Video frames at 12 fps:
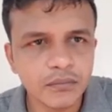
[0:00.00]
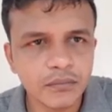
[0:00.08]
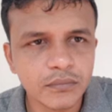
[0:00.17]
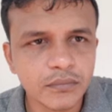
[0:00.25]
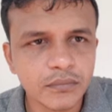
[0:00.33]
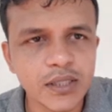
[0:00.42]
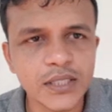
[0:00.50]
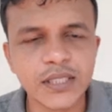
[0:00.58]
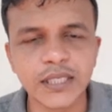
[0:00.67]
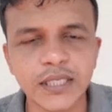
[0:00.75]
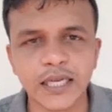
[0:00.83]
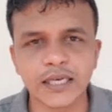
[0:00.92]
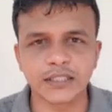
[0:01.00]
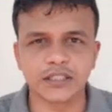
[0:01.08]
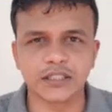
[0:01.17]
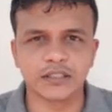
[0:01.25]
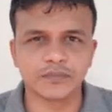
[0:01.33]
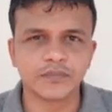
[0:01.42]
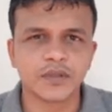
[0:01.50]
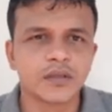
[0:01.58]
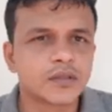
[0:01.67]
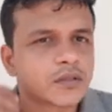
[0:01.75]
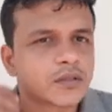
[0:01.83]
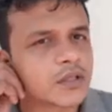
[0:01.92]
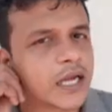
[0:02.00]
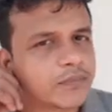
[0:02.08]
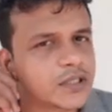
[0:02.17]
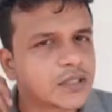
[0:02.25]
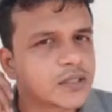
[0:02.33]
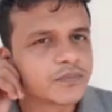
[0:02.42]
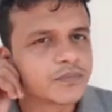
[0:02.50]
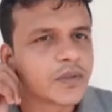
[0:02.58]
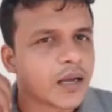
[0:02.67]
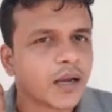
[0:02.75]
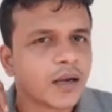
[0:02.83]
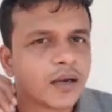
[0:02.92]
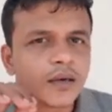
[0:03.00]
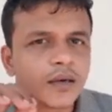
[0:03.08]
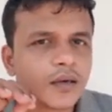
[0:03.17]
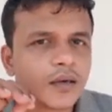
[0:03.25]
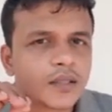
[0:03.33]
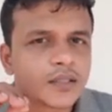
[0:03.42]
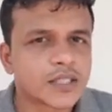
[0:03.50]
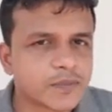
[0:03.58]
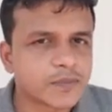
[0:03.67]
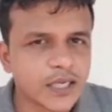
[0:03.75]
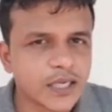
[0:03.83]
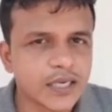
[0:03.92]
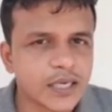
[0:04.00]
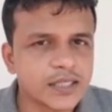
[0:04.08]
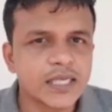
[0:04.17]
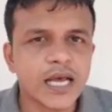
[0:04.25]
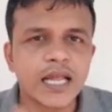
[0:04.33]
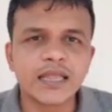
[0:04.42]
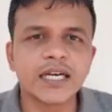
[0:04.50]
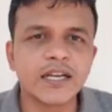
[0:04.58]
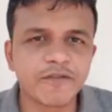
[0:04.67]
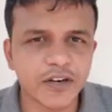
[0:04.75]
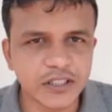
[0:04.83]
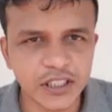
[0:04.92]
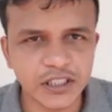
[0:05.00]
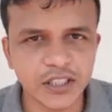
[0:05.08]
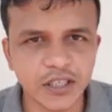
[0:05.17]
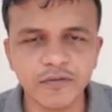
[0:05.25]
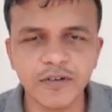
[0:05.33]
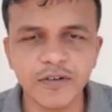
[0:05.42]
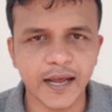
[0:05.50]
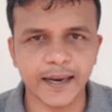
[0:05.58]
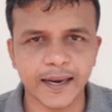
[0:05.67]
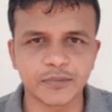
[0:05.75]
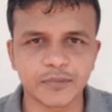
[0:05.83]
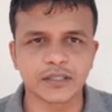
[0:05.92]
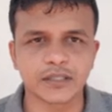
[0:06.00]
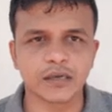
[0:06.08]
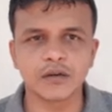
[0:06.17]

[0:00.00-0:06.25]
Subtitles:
this is integration. So that means step signal is the differentiation of a ramp signal.